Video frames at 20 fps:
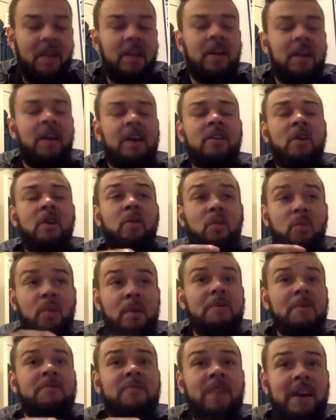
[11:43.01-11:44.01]
No, the
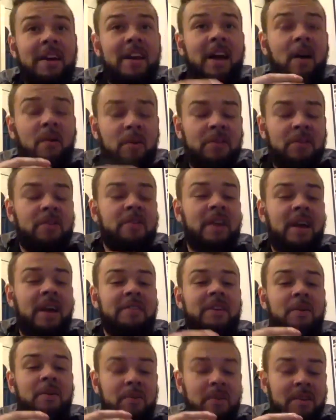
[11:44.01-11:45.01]
women find out whether or
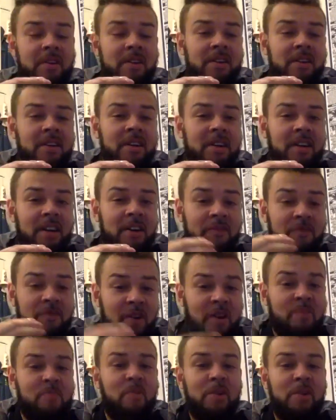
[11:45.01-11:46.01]
not they were a
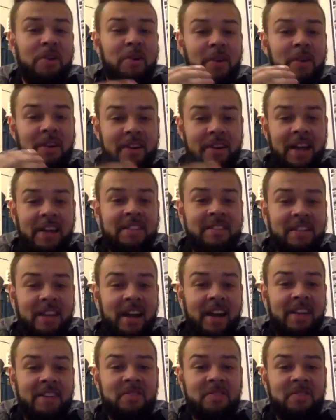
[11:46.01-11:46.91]
fuckboy or a nice guy.